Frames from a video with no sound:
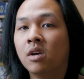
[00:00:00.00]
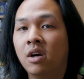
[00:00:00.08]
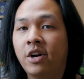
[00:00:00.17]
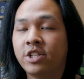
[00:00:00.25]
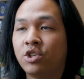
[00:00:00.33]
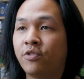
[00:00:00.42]

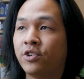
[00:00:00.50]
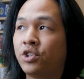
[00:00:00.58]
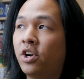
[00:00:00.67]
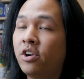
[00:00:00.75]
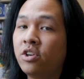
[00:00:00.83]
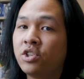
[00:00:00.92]
Alright, so for
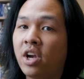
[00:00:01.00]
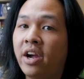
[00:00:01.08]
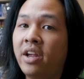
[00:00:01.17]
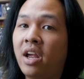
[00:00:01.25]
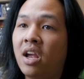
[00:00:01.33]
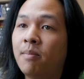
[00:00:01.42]
starters,
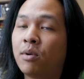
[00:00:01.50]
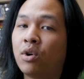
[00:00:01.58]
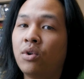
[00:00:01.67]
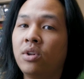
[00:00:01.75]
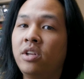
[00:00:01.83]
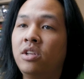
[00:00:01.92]
I am
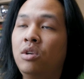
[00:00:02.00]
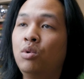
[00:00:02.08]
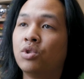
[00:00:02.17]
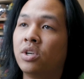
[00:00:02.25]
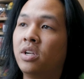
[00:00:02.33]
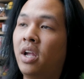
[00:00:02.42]
currently
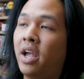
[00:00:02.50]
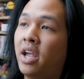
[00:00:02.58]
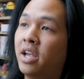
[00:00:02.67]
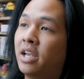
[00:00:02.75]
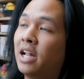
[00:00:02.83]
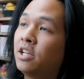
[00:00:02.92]
using
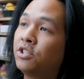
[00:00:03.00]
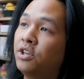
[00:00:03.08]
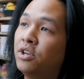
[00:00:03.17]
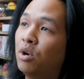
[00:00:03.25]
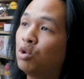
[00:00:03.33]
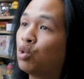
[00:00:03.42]
a
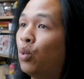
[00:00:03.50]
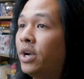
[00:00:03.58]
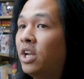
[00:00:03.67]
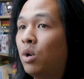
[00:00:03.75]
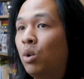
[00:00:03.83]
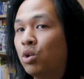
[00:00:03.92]
Galaxy Note
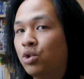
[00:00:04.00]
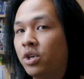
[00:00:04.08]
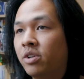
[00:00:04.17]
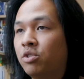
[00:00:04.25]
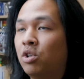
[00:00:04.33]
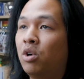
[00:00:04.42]
20
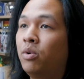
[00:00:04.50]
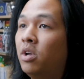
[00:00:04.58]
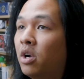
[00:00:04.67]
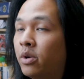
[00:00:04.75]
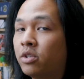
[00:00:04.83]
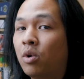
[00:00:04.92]
Ultra, so,
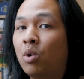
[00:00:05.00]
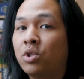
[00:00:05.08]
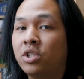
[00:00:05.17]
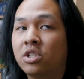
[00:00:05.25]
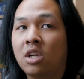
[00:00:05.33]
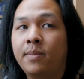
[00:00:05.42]
you know, of
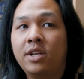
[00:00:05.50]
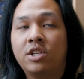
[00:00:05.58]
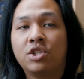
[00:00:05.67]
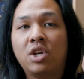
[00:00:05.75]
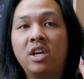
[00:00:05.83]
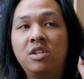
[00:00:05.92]
course it's going to be
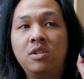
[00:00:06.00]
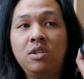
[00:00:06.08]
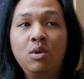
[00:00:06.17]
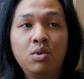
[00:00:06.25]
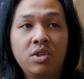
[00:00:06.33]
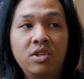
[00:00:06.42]
designed to
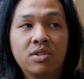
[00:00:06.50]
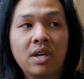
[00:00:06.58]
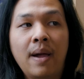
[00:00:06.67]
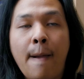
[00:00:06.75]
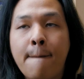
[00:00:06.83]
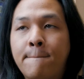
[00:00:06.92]
use these
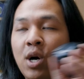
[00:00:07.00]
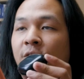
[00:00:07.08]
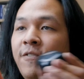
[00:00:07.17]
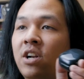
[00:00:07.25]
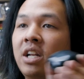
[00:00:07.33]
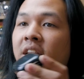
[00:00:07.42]

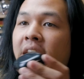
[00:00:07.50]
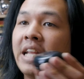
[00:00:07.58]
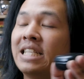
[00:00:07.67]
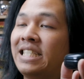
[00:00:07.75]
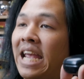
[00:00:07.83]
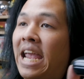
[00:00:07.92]
perfectly
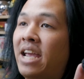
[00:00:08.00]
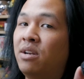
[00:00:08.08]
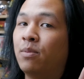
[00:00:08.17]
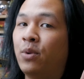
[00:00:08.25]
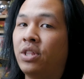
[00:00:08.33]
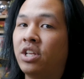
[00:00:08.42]
in
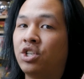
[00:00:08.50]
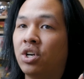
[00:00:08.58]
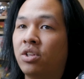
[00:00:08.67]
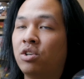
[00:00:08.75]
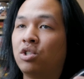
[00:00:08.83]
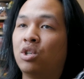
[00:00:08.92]
tandem with each
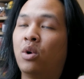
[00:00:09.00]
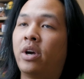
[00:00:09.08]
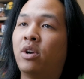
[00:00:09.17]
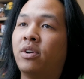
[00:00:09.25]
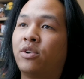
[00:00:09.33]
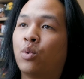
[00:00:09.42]
other, so
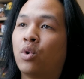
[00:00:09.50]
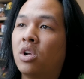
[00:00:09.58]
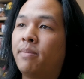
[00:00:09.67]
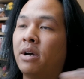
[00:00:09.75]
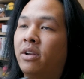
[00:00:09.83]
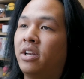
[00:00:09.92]
I don't have to
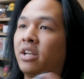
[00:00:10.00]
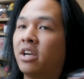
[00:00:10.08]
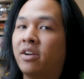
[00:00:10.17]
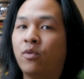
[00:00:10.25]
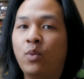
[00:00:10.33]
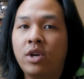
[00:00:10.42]
worry about any
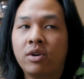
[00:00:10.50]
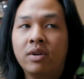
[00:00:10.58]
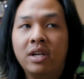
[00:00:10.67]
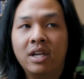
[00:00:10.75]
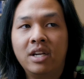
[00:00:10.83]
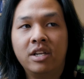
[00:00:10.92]
kind of
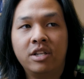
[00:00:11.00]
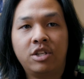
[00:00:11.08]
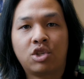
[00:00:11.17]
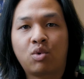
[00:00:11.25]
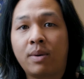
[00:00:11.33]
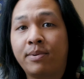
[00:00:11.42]
weird
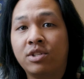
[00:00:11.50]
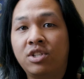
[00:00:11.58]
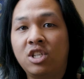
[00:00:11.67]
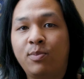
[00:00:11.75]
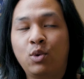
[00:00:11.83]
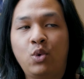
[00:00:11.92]

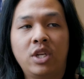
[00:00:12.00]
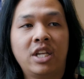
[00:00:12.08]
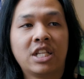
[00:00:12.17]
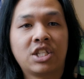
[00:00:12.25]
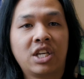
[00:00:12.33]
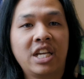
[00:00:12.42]
discrepancies between
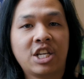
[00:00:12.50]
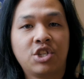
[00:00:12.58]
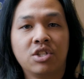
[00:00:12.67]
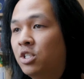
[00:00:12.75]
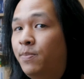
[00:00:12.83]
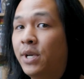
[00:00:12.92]
its
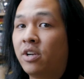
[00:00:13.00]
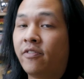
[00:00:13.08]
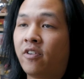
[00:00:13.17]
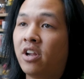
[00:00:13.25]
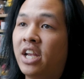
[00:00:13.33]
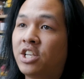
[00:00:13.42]
connections. Speaking
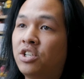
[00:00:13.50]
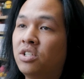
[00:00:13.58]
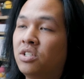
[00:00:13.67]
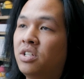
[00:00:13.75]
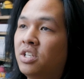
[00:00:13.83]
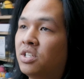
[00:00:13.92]
of
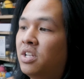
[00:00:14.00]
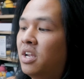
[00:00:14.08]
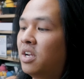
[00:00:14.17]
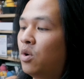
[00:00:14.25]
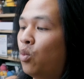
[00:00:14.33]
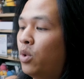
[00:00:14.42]
connections, this
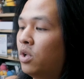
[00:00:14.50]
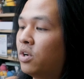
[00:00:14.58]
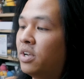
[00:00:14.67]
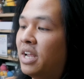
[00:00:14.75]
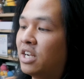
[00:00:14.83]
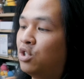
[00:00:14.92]
thing will
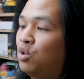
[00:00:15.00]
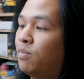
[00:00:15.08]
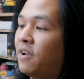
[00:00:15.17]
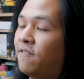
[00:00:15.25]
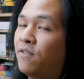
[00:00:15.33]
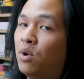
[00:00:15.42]
connect to
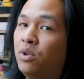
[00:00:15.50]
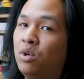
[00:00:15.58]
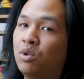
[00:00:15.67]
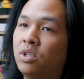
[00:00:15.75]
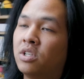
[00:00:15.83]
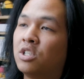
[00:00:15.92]
my phone
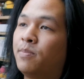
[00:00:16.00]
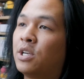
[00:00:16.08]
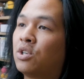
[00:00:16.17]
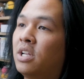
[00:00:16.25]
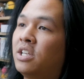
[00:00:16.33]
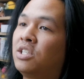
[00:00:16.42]
using the
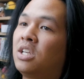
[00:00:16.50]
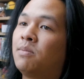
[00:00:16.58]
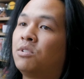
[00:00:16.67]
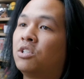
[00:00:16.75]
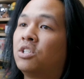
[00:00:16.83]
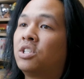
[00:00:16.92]
specialized
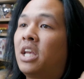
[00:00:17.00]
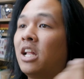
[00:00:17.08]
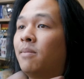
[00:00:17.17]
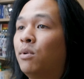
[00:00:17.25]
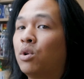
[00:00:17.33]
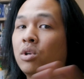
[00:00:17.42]
Samsung
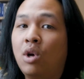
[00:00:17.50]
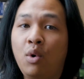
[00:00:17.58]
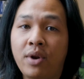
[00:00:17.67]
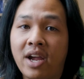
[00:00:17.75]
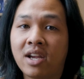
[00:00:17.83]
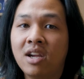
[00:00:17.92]
scalable
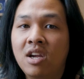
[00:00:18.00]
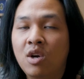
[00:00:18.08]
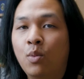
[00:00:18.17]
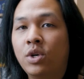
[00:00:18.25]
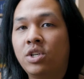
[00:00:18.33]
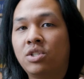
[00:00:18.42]
codec,
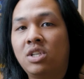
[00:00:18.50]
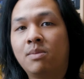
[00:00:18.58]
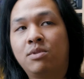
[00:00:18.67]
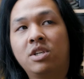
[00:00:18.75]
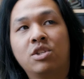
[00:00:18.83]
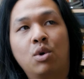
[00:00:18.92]
which is
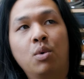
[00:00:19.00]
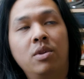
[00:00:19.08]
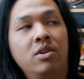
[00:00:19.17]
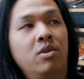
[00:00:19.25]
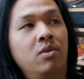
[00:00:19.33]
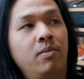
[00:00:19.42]
Samsung's own
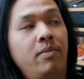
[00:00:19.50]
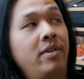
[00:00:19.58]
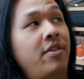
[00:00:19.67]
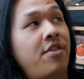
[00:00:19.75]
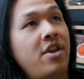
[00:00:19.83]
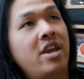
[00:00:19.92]
little
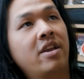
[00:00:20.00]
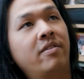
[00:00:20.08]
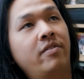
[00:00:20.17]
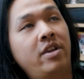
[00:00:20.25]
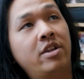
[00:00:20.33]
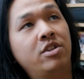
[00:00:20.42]

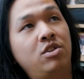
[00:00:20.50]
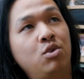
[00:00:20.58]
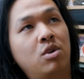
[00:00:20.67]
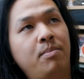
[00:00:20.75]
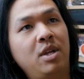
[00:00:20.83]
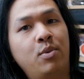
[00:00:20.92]
thing in
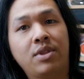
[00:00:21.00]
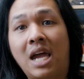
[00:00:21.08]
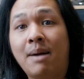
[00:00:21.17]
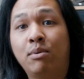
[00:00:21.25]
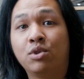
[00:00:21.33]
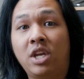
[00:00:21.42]
to compete with
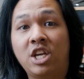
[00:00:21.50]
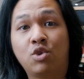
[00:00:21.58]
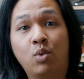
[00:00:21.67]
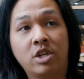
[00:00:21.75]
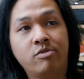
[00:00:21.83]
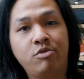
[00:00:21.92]
Apple's
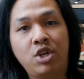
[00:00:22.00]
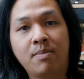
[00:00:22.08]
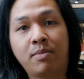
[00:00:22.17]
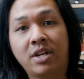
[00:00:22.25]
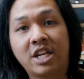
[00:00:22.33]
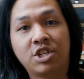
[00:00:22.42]
H1
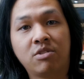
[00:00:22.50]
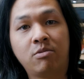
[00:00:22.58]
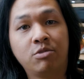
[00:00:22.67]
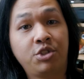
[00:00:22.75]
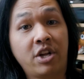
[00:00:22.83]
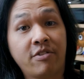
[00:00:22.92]
chip connection
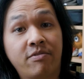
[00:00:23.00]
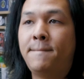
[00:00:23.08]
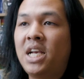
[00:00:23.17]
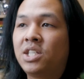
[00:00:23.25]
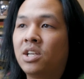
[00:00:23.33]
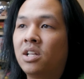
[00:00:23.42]
stuff.
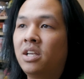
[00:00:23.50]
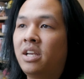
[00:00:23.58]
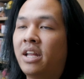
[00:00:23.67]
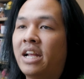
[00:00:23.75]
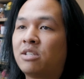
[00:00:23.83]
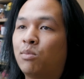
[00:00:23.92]
Basically,
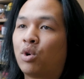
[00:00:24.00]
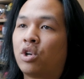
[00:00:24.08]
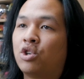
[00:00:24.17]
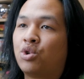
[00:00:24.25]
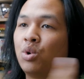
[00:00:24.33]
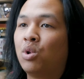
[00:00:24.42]
it has more
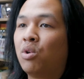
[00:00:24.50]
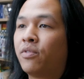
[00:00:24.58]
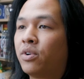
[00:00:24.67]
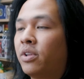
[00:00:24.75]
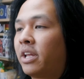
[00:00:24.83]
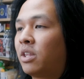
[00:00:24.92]
control
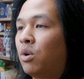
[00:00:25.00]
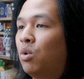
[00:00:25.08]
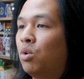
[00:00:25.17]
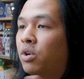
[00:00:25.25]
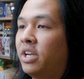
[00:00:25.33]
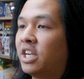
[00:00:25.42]
over like the
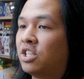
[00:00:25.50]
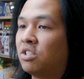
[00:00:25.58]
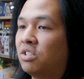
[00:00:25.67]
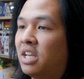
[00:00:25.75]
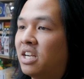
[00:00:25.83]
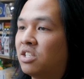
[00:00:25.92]
whole connection
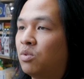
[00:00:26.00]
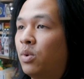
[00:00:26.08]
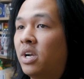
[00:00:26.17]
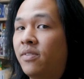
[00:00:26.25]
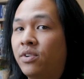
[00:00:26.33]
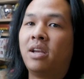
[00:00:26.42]
status and
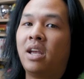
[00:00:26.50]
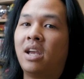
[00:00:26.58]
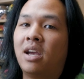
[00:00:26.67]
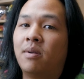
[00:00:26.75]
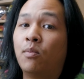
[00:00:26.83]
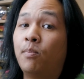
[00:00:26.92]
whatever.
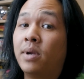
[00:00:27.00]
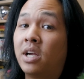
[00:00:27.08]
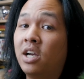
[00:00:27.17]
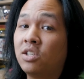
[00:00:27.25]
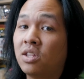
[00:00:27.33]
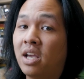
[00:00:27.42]
And
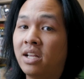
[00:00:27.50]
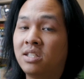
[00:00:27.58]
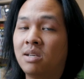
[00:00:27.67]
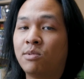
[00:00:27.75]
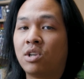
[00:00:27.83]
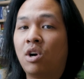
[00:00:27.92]
because of that,
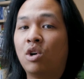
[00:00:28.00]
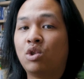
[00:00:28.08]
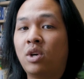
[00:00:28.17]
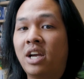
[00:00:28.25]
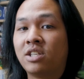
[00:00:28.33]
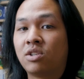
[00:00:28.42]
Samsung
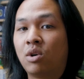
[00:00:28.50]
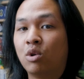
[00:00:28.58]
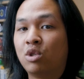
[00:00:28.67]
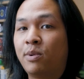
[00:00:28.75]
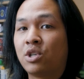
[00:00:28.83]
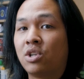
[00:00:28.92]
also has their
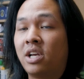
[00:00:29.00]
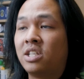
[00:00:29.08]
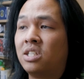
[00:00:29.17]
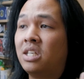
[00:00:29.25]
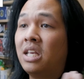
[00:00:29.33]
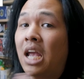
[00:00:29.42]
own
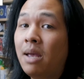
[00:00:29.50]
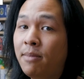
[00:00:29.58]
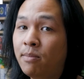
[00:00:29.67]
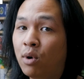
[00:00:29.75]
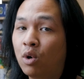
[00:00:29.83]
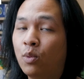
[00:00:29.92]
specialized
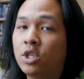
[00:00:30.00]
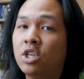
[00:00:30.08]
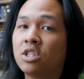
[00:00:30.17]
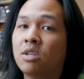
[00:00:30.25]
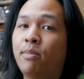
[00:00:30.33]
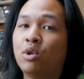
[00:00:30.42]
gaming mode, which
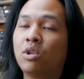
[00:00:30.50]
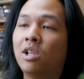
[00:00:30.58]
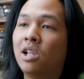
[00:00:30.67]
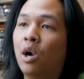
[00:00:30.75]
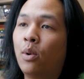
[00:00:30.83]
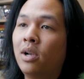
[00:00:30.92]
is supposed to
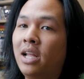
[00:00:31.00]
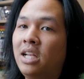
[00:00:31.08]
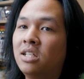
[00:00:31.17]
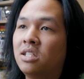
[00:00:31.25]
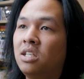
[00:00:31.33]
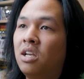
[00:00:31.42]
lower
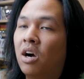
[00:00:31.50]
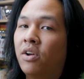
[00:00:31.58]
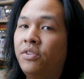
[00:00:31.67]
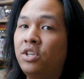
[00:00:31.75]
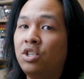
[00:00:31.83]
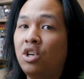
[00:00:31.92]
latency
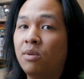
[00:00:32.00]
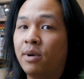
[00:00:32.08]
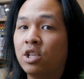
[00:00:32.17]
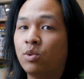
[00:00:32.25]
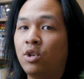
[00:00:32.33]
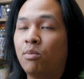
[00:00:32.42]
on these
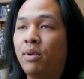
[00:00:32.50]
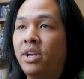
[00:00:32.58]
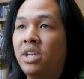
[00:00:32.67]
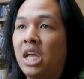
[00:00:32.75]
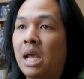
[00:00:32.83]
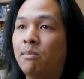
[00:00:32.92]
earbuds when you're
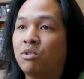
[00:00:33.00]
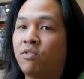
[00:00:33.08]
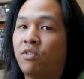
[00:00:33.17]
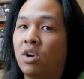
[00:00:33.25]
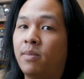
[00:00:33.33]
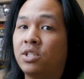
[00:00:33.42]
playing games
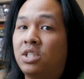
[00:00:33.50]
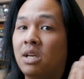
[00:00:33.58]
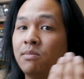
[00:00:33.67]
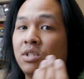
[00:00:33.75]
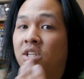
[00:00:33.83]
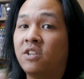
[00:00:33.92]
from a
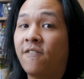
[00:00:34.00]
Samsung